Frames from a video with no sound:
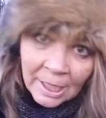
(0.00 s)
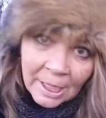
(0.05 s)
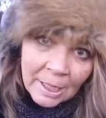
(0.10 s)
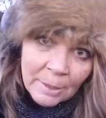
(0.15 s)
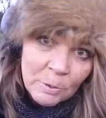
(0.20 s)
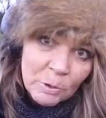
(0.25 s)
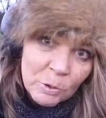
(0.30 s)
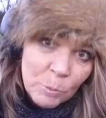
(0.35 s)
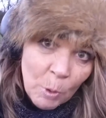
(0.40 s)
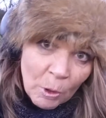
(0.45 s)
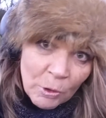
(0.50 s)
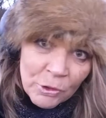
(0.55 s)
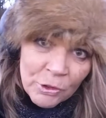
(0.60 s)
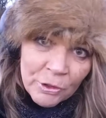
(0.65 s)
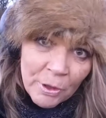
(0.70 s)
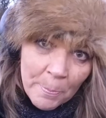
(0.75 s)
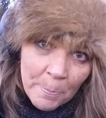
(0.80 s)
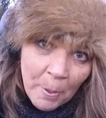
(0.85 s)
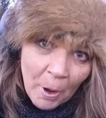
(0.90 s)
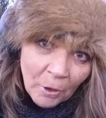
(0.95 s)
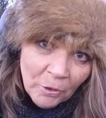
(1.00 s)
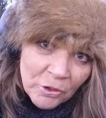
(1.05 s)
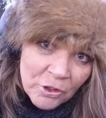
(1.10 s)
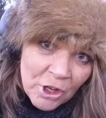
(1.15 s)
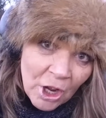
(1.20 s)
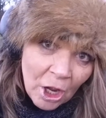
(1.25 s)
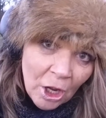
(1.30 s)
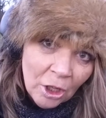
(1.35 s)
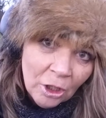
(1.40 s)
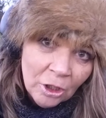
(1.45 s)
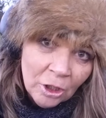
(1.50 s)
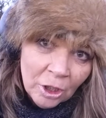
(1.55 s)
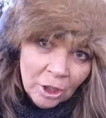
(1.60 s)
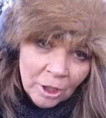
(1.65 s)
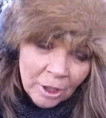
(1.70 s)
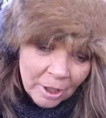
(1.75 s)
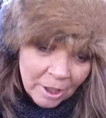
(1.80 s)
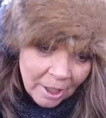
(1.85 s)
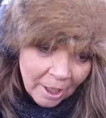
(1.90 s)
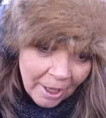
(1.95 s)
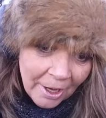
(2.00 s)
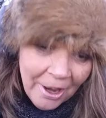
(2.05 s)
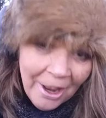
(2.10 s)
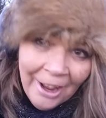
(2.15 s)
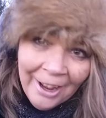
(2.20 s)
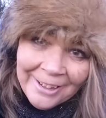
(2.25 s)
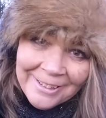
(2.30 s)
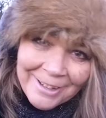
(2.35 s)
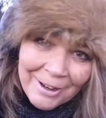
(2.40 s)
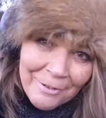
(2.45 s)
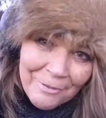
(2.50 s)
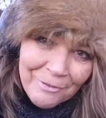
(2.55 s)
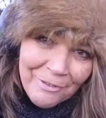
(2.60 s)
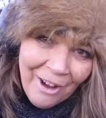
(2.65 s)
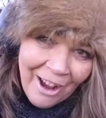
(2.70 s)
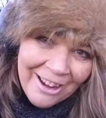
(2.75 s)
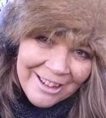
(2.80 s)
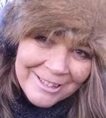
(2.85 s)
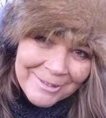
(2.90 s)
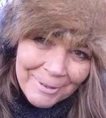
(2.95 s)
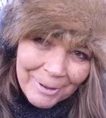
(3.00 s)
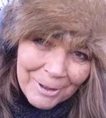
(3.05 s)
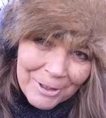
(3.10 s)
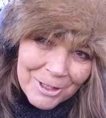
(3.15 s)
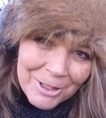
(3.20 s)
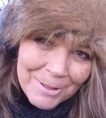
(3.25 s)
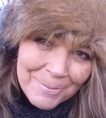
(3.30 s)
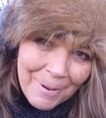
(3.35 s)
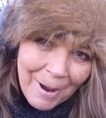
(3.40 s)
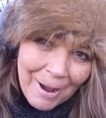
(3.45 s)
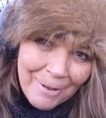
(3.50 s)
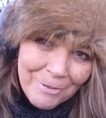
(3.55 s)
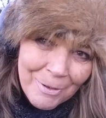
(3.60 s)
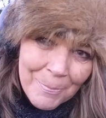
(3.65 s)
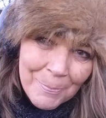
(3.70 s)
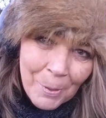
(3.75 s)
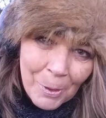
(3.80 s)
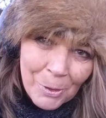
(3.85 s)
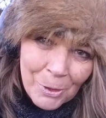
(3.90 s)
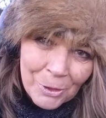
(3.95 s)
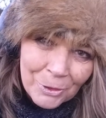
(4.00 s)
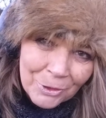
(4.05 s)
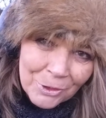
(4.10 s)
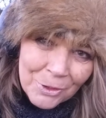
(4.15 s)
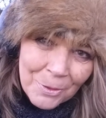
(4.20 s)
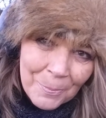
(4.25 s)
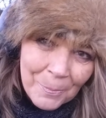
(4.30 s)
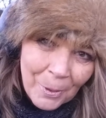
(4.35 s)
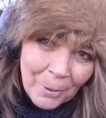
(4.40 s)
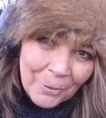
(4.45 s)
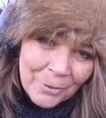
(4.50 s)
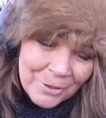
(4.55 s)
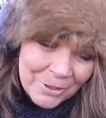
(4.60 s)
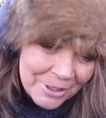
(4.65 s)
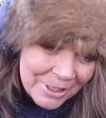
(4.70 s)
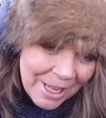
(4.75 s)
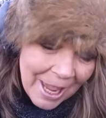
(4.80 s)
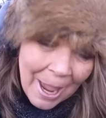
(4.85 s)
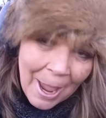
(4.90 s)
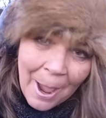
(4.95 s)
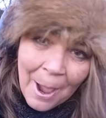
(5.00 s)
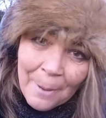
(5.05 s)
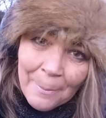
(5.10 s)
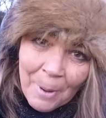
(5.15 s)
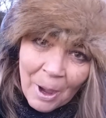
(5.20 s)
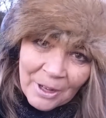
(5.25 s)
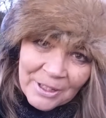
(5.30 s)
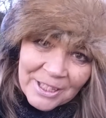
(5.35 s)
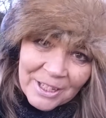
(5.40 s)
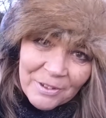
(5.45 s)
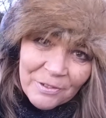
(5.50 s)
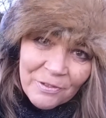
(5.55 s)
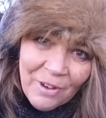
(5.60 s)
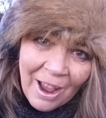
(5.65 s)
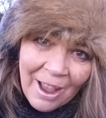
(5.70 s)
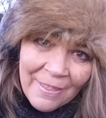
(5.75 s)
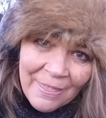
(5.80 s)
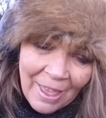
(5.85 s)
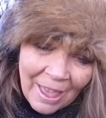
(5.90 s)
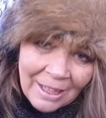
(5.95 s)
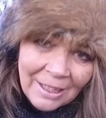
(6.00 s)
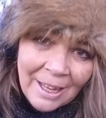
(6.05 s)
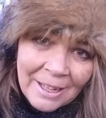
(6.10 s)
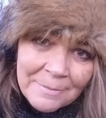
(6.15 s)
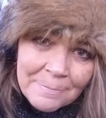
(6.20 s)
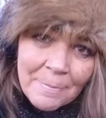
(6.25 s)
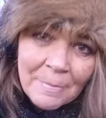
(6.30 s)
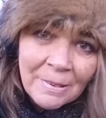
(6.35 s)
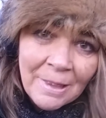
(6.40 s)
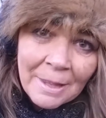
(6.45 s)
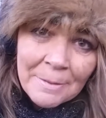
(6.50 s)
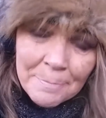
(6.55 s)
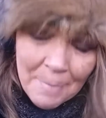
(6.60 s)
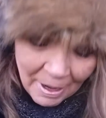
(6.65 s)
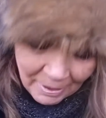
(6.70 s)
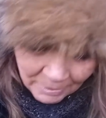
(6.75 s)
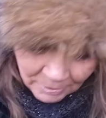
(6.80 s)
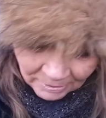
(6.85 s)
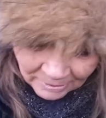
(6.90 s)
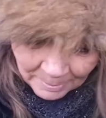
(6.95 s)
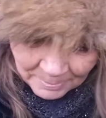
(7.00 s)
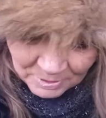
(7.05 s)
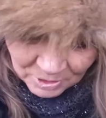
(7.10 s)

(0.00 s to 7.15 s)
It was wander and ponder. And I didn't find much apart from buckles and buttons. But I did find that lead man. Let